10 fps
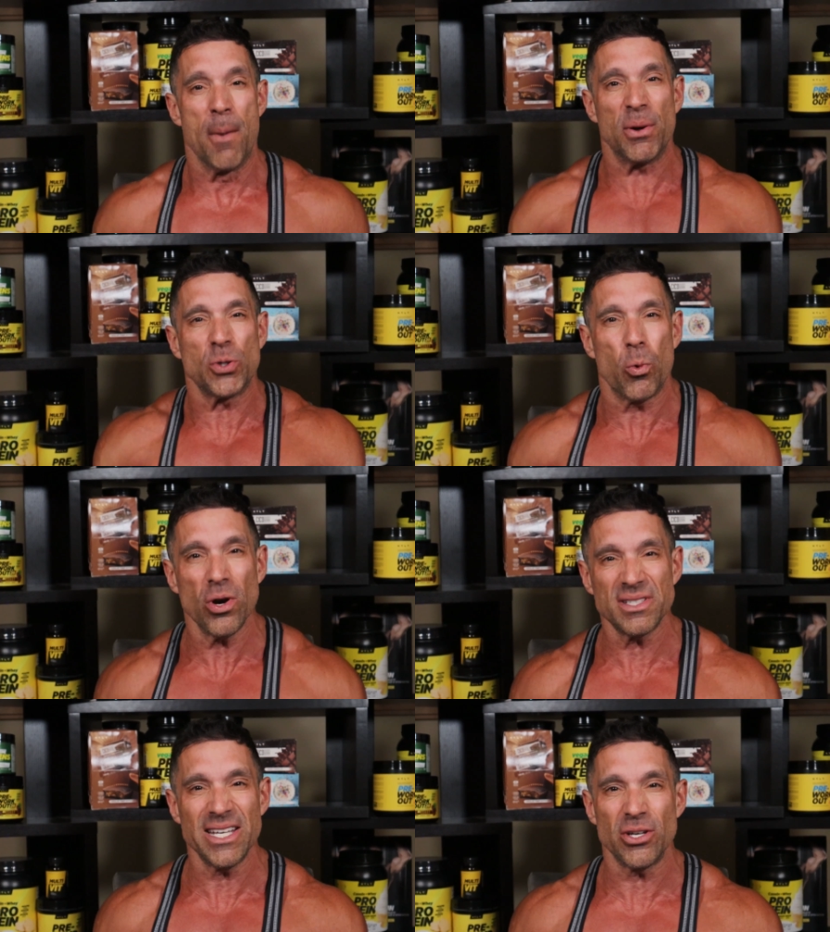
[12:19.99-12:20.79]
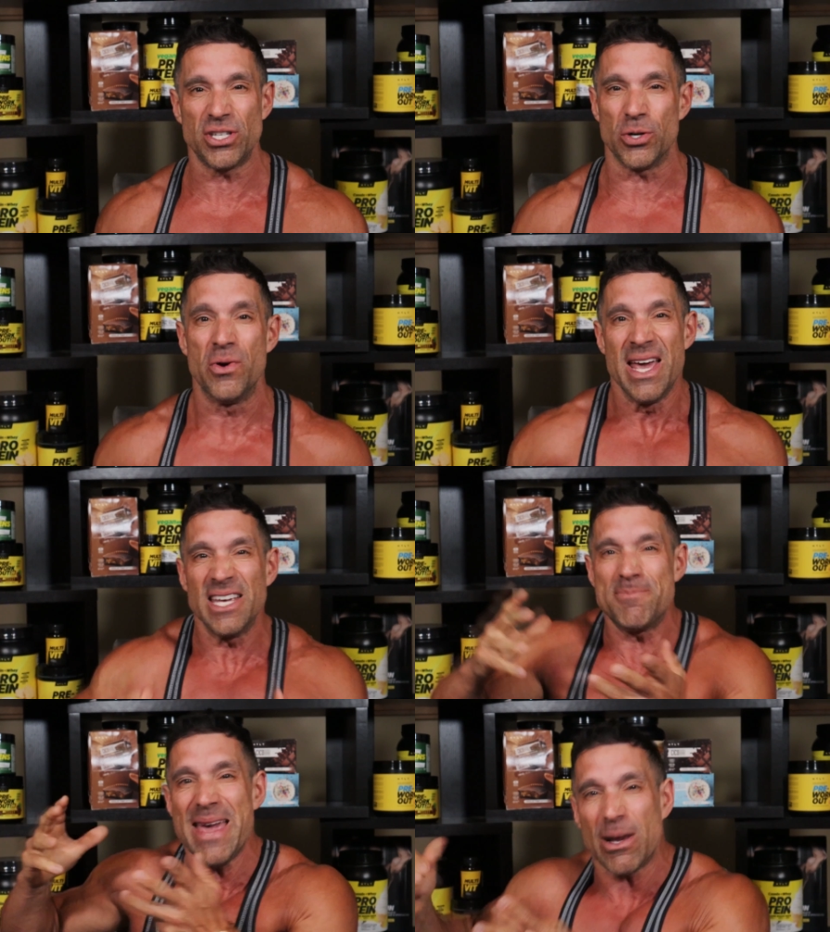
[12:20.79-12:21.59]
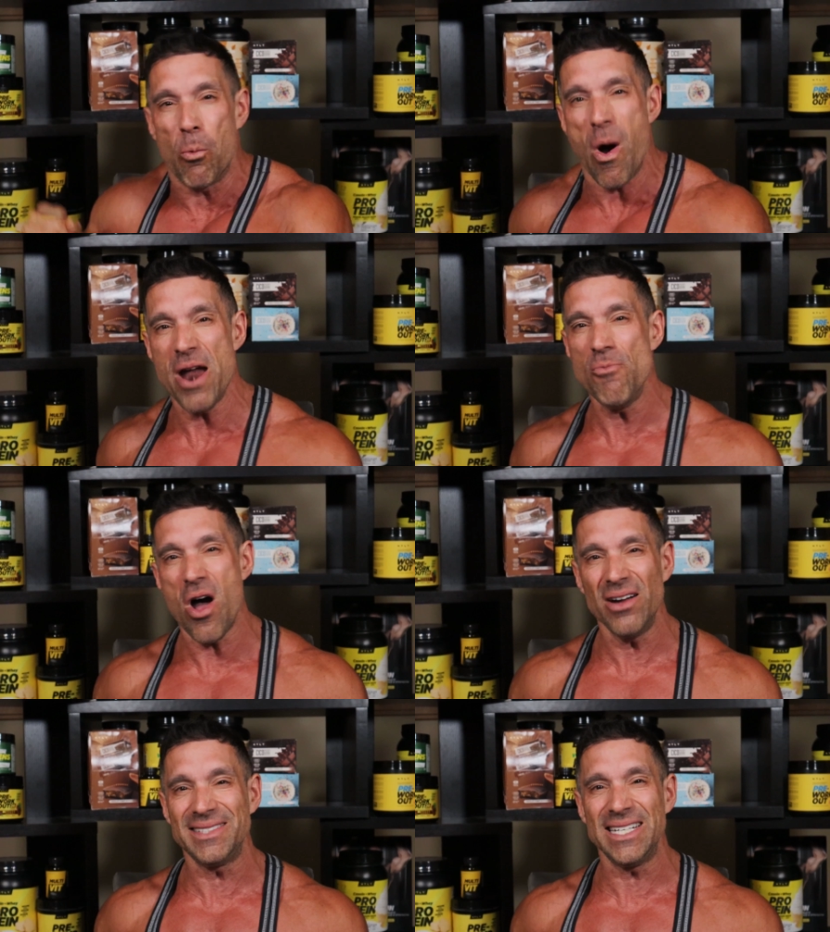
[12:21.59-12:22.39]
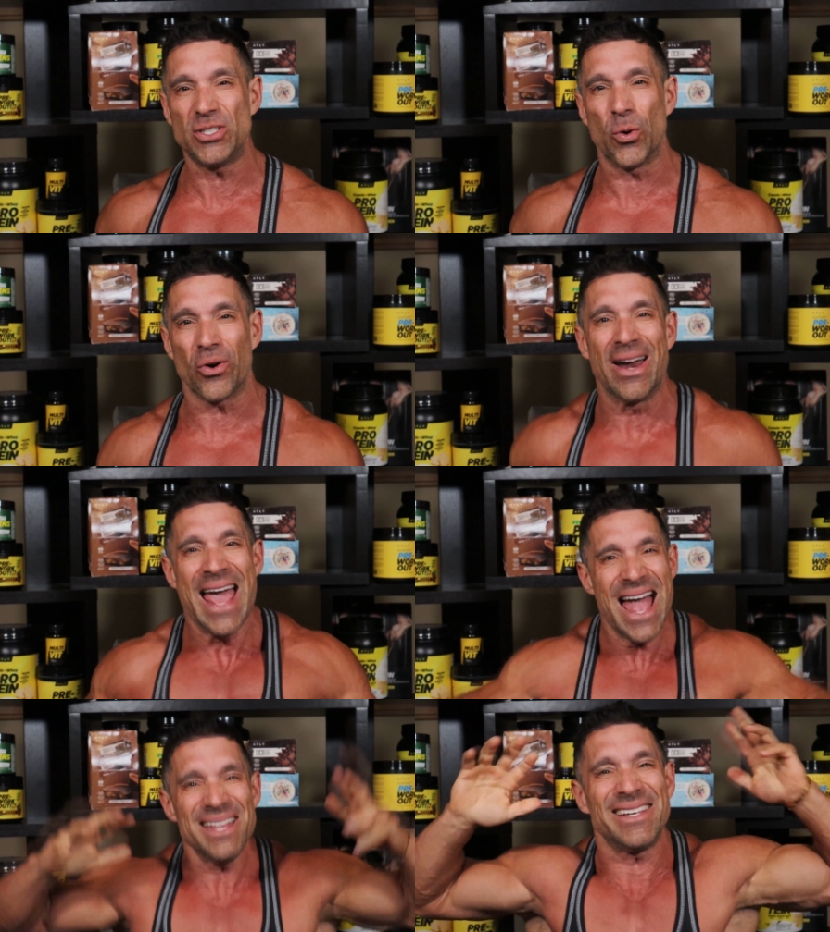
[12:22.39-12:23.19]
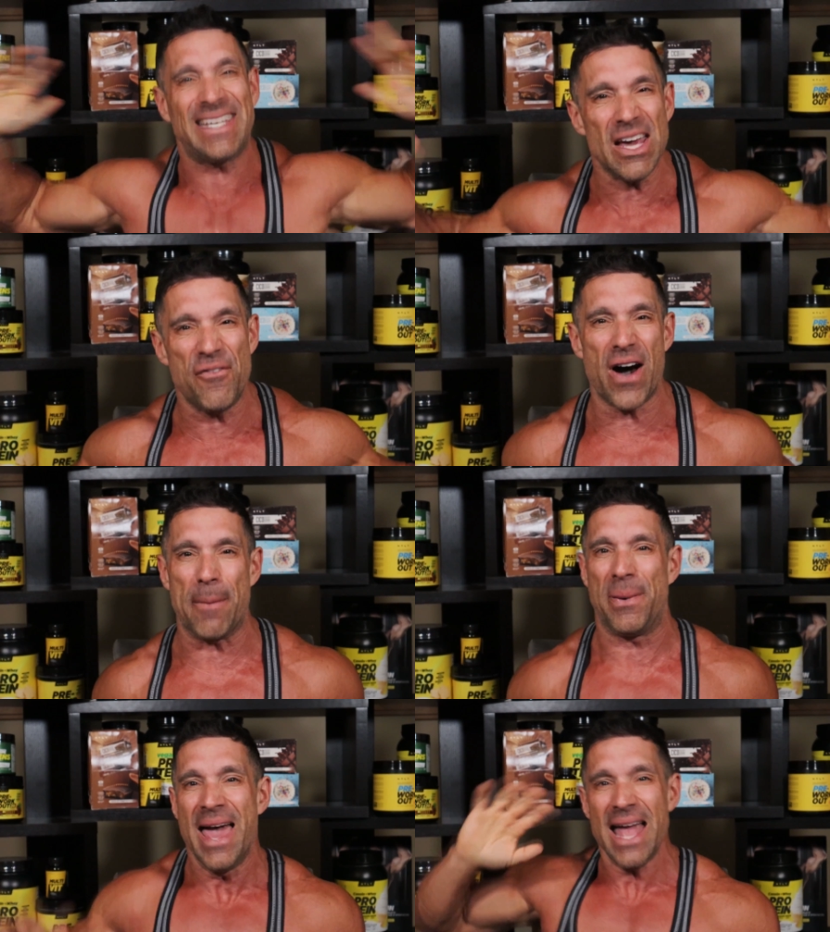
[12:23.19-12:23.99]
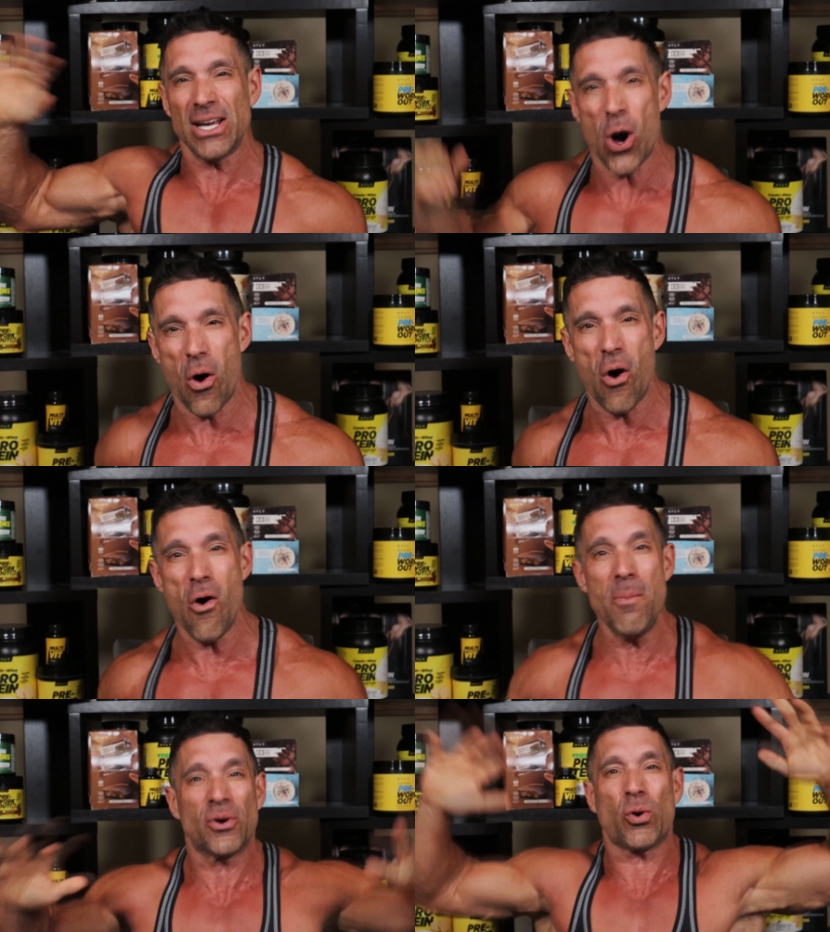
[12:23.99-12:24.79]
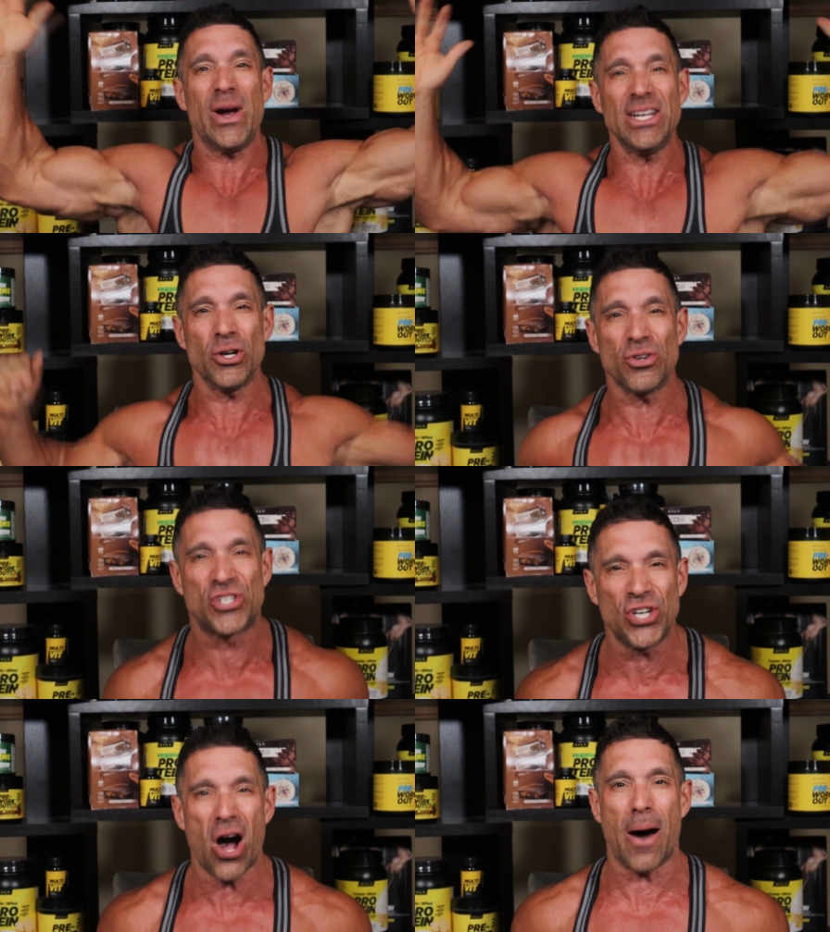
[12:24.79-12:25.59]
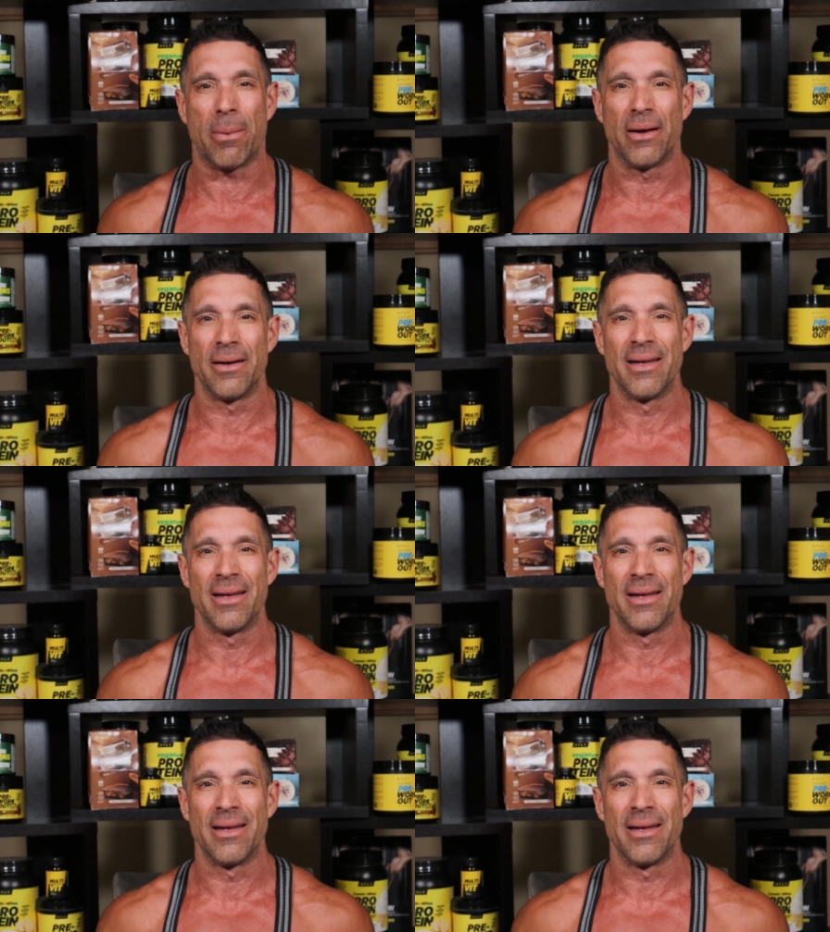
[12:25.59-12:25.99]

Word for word: But the worst thing you can do is make one wrong detour and give up and go home quit your job.